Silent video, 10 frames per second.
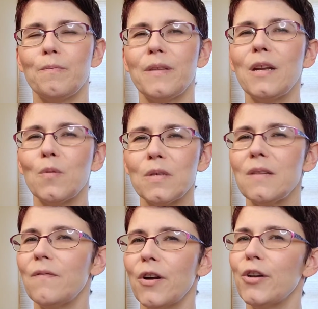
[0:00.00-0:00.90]
they don't
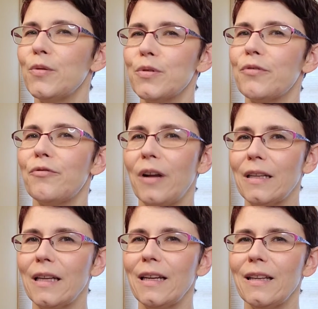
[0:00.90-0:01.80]
seem very
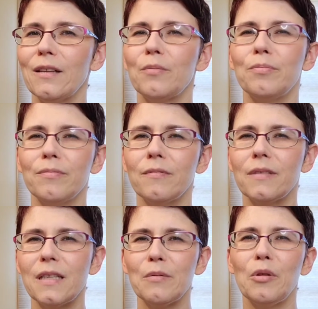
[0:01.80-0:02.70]
user-friendly. They
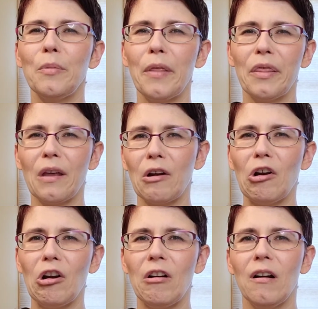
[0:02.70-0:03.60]
seem a little bit
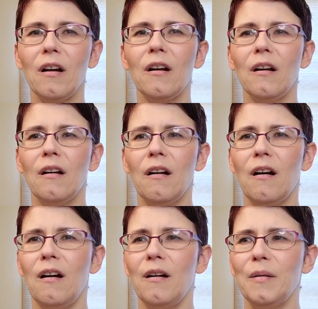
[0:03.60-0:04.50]
thicker.
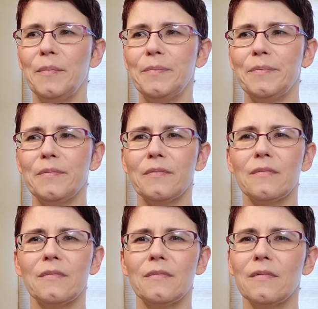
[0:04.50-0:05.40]
I
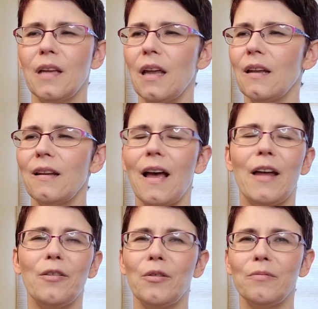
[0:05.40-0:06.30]

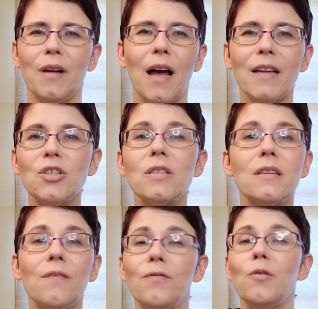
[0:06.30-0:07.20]
don't know.
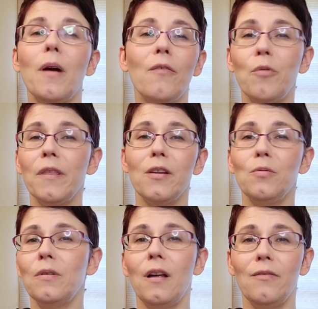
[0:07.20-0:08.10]
If you have one that
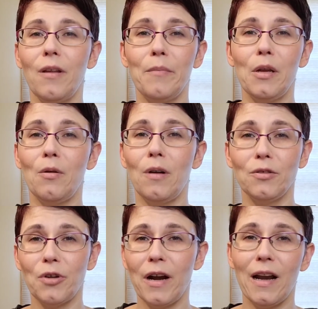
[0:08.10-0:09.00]
you love, let me know. I'll
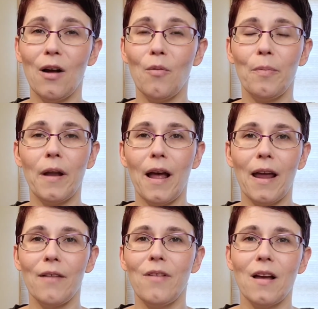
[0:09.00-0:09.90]
try it out, but I
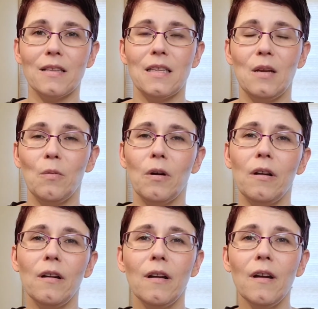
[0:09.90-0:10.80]
have not seen
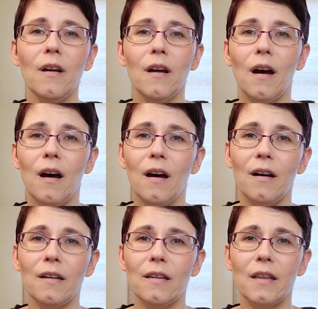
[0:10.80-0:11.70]
one
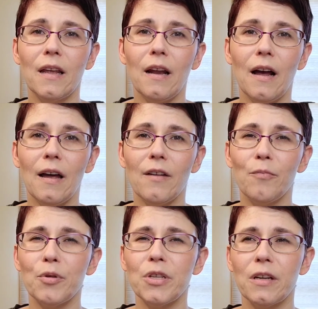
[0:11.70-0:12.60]
that I have
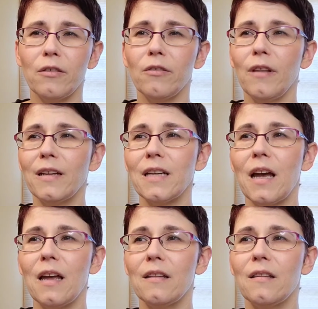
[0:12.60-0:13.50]
particularly liked.
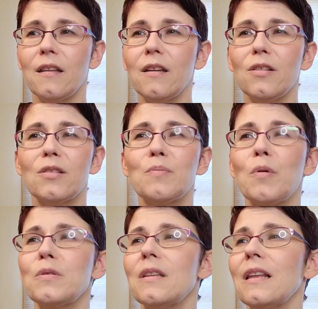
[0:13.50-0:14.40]
It's
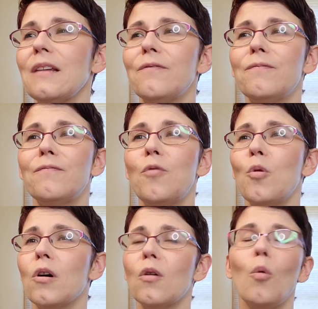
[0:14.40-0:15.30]
supposedly
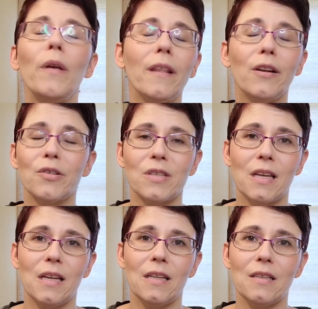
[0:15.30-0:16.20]
for oilier
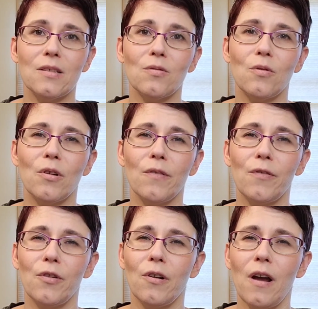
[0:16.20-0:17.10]
skins, or if
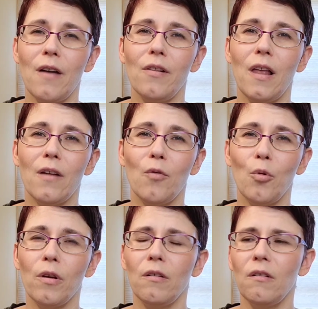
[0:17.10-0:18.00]
you have a lot of
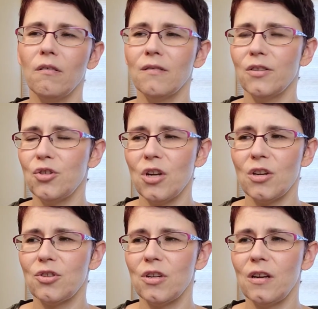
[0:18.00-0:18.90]
oil
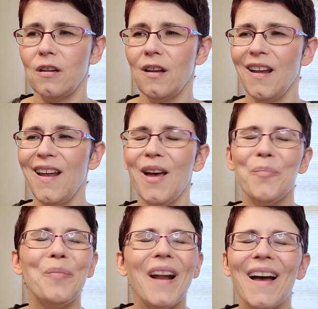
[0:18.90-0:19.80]
congestion,
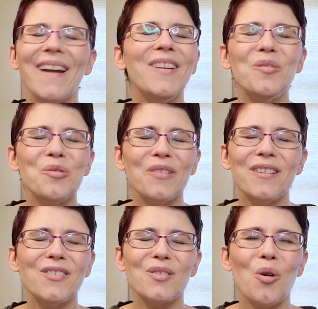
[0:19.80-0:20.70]
but I usually
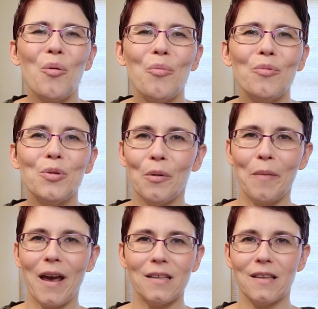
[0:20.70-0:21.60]
just go to a
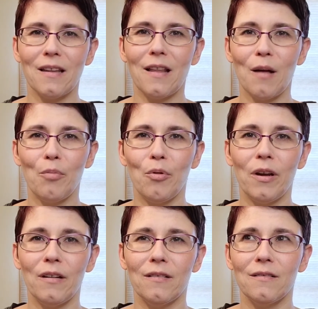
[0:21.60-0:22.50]
mask at that point.